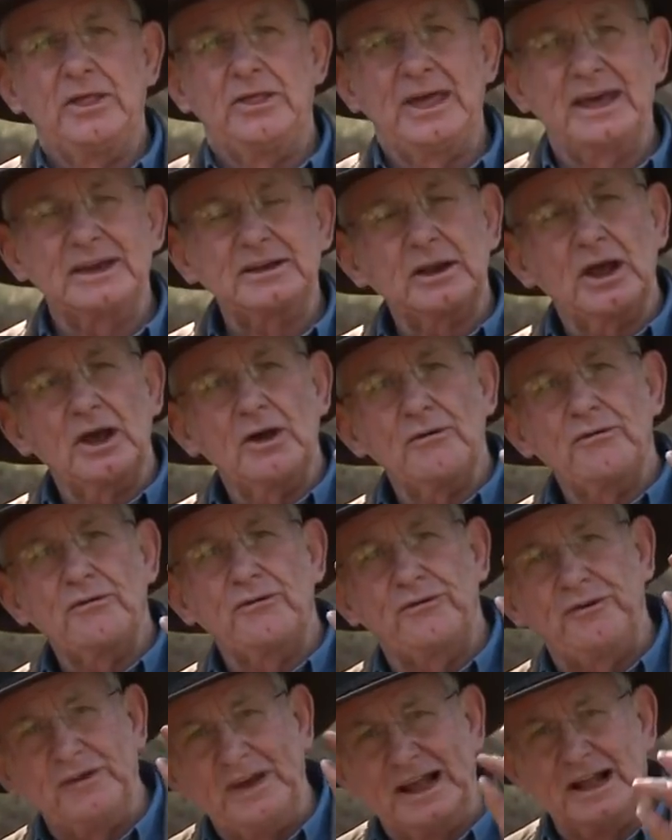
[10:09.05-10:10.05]
that
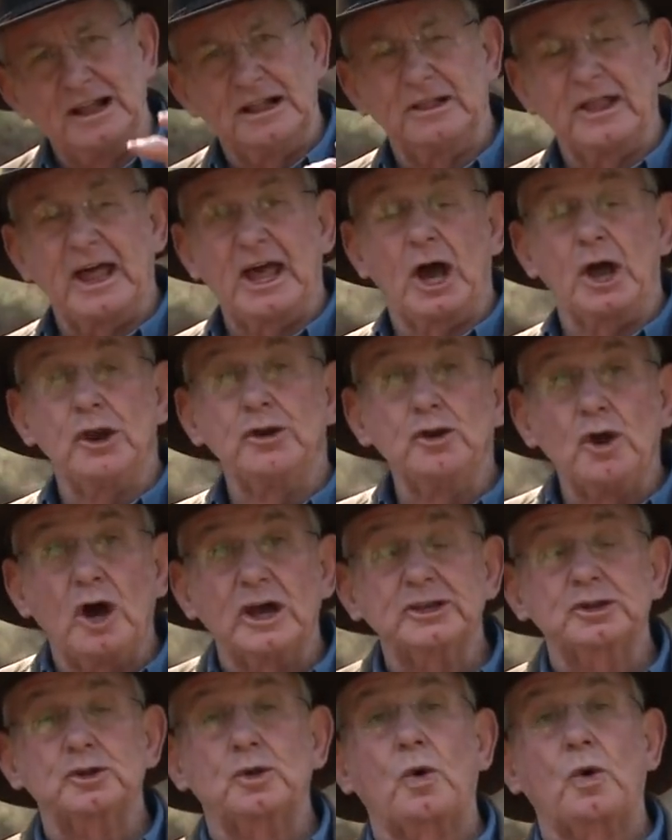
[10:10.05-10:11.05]
feel they are not